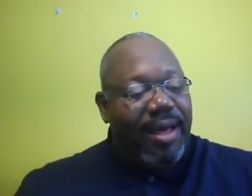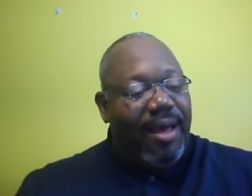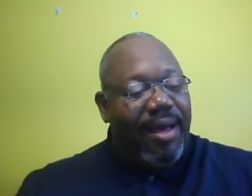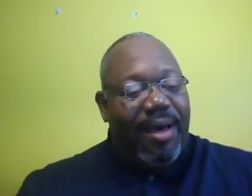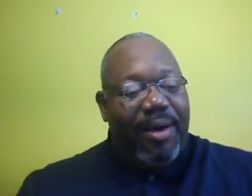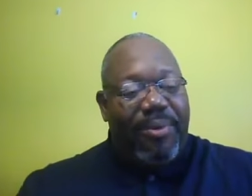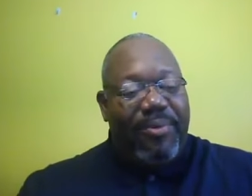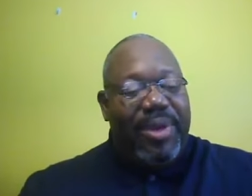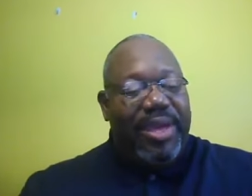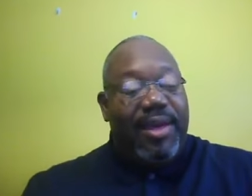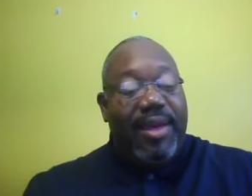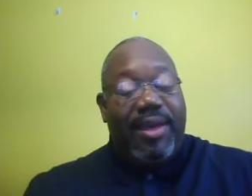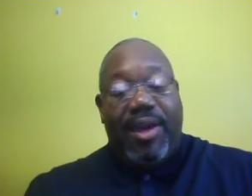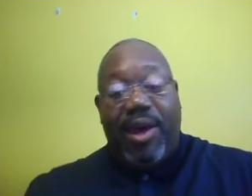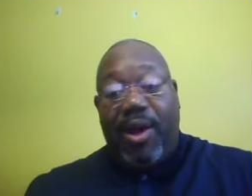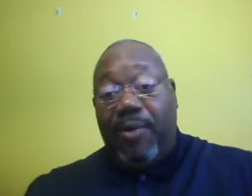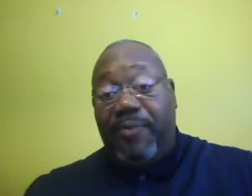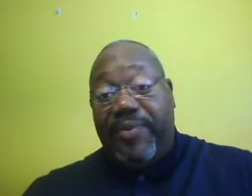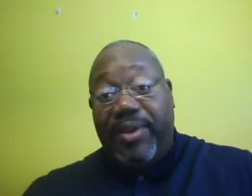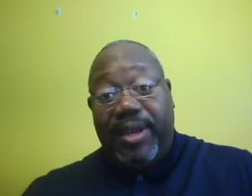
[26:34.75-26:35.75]
Oh, we could
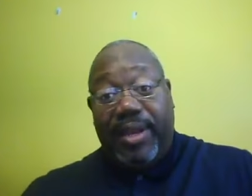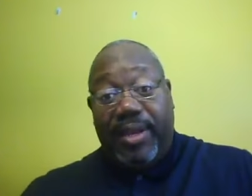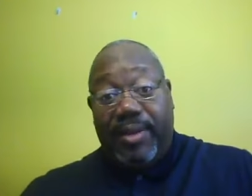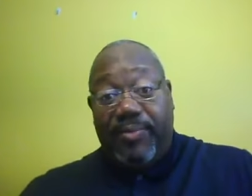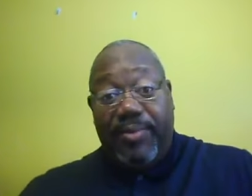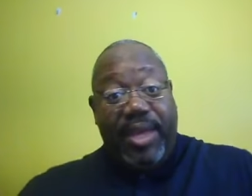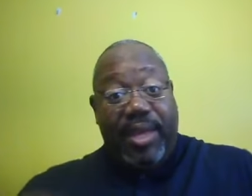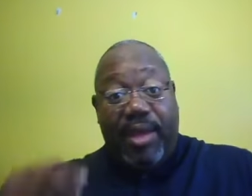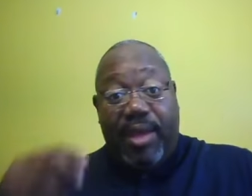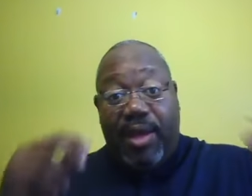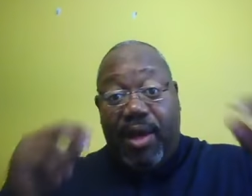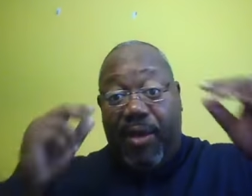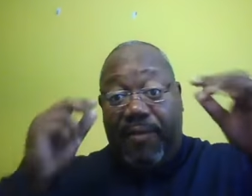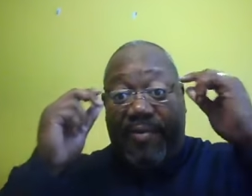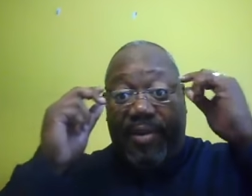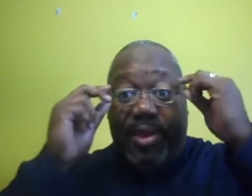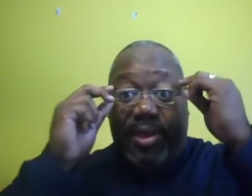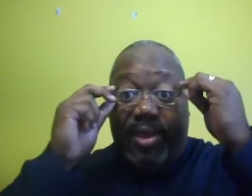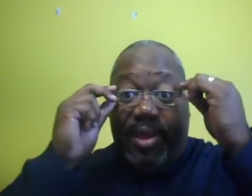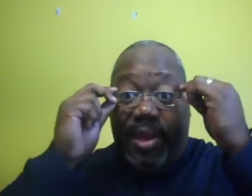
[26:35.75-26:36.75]
go for we could go
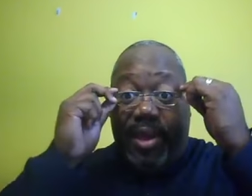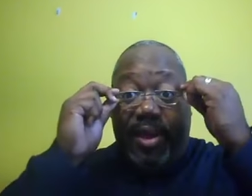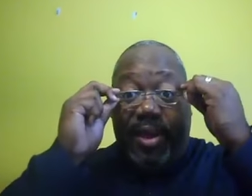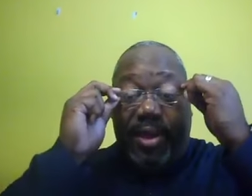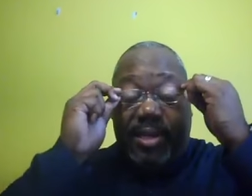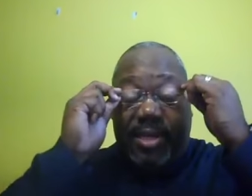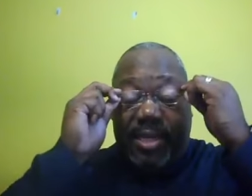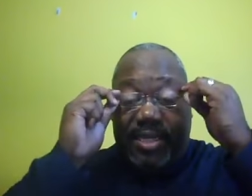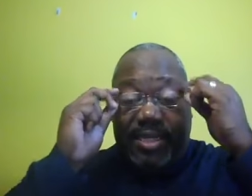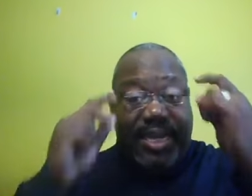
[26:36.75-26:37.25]
for years